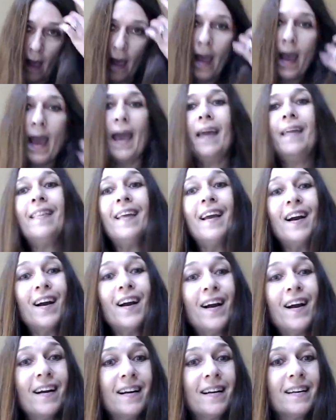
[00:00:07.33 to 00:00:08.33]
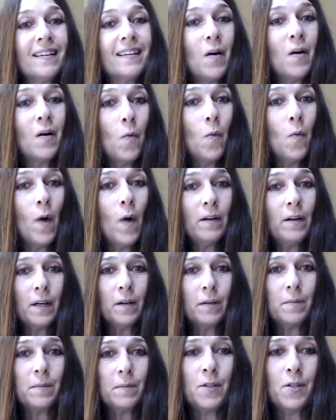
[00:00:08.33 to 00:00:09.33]
Hey there.
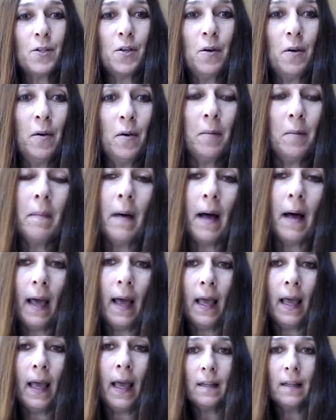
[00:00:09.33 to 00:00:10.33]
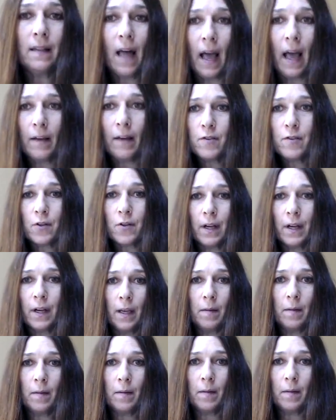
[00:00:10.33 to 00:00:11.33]
Welcome to my live
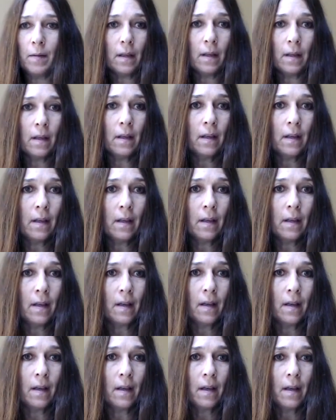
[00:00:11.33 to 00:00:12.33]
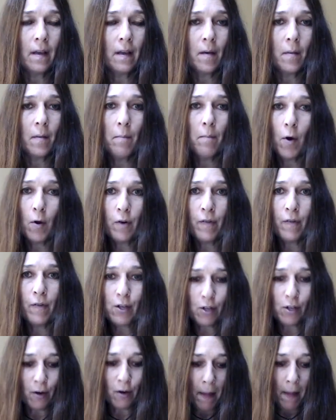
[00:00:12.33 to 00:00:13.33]
stream,
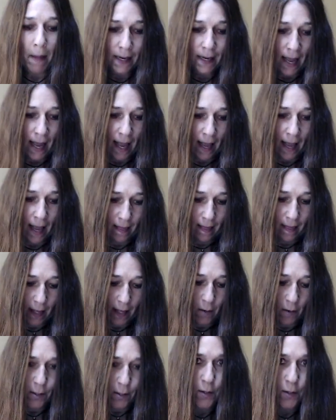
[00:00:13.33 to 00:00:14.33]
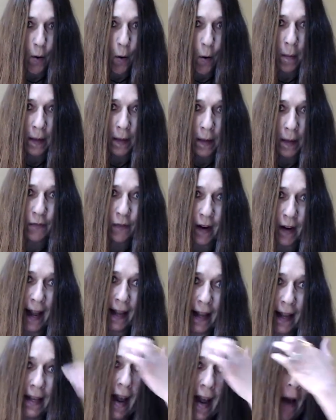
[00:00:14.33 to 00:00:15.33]
Motivational Monday. Thank you so much for
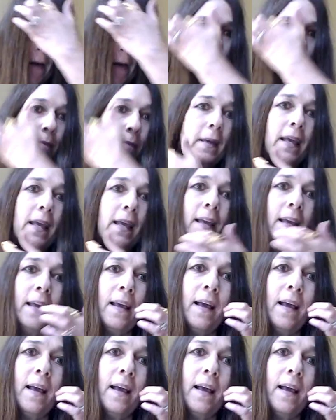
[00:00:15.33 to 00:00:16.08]
hanging out with me.